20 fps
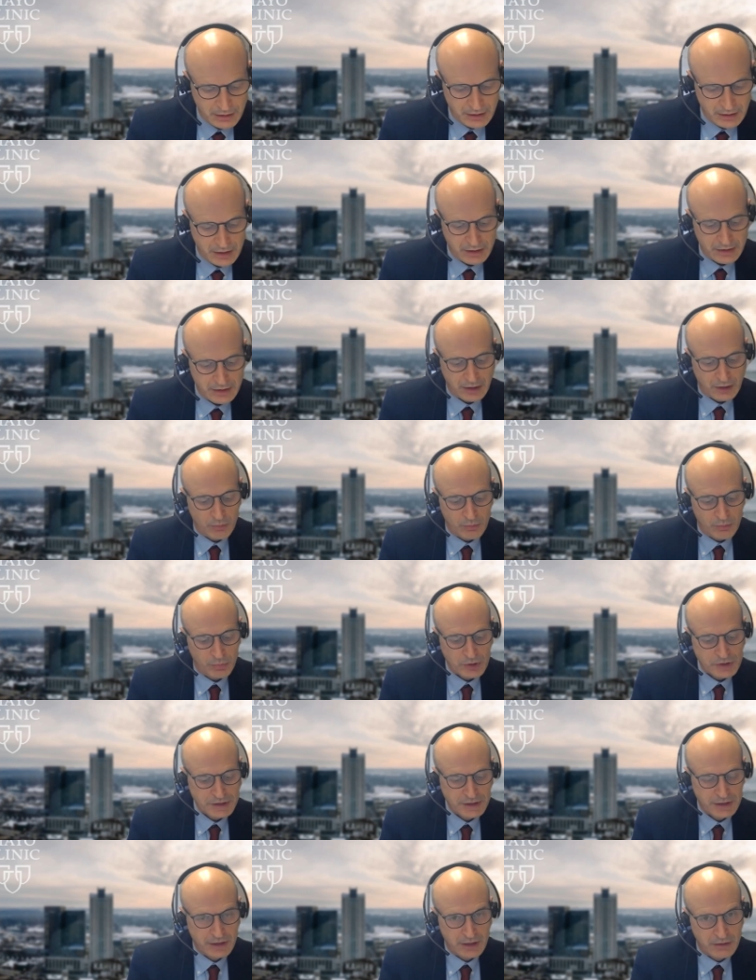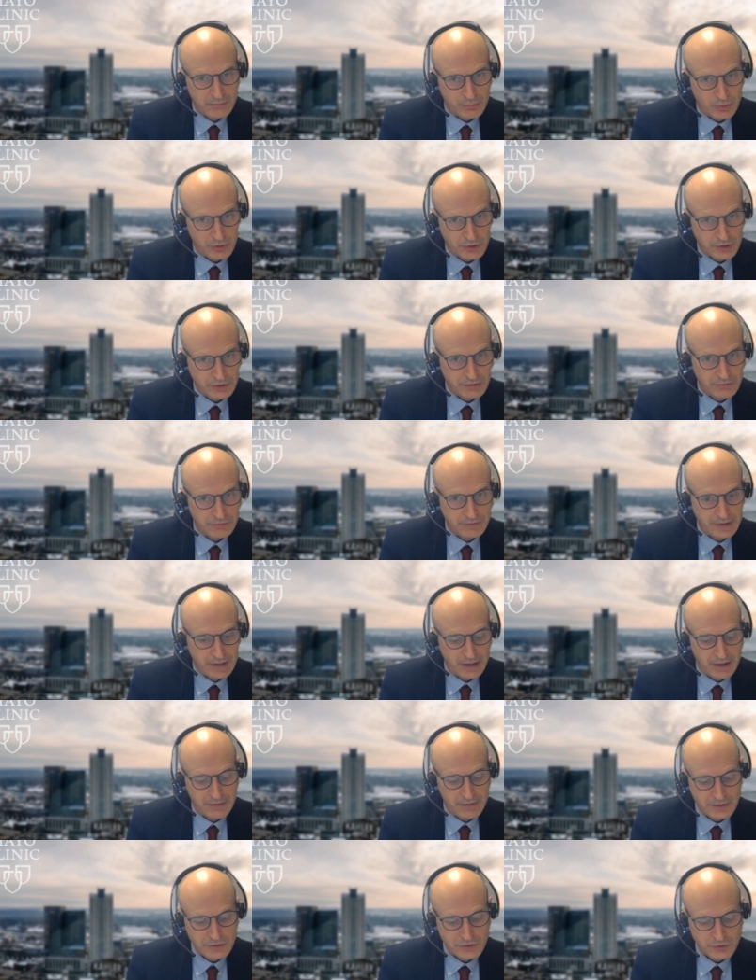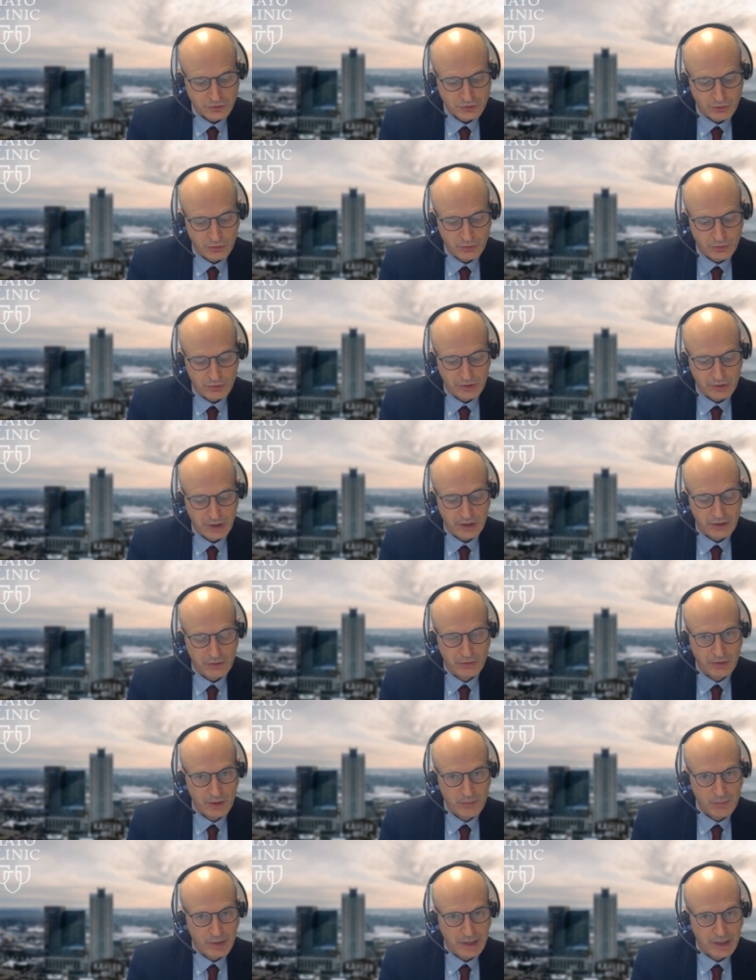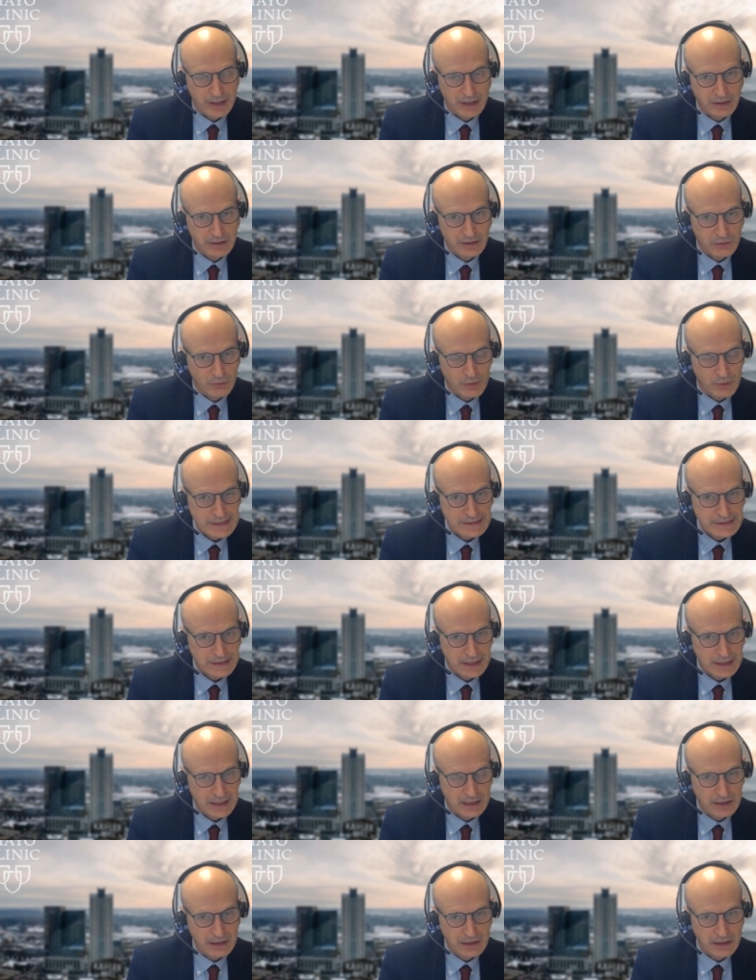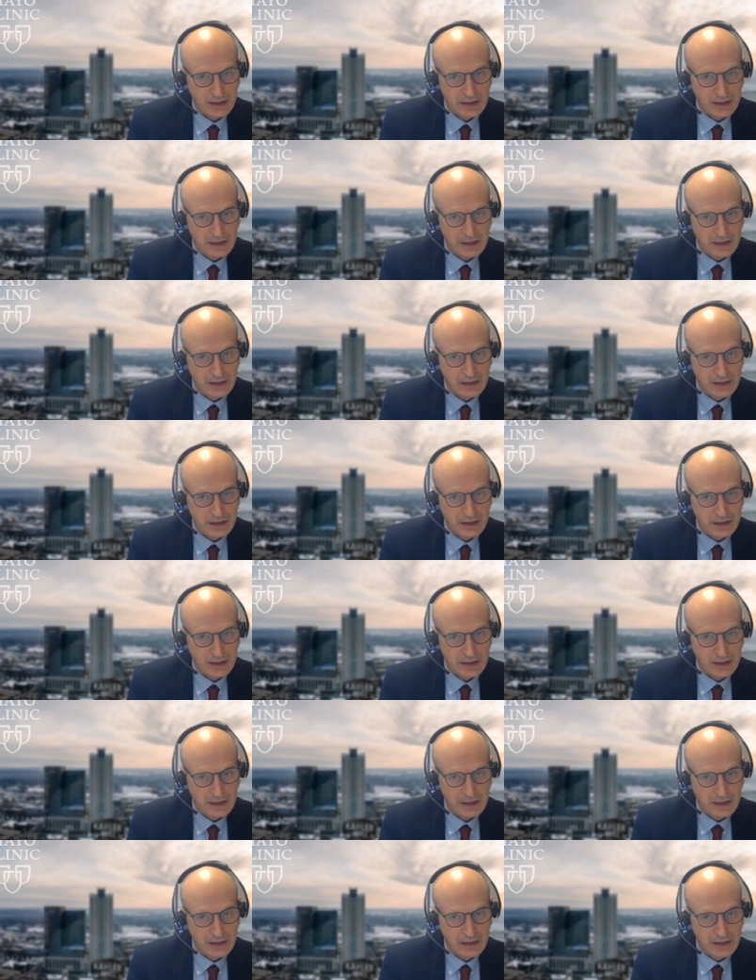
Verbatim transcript: Uh, the composite endpoint of death, stroke, or, or M I, there was a,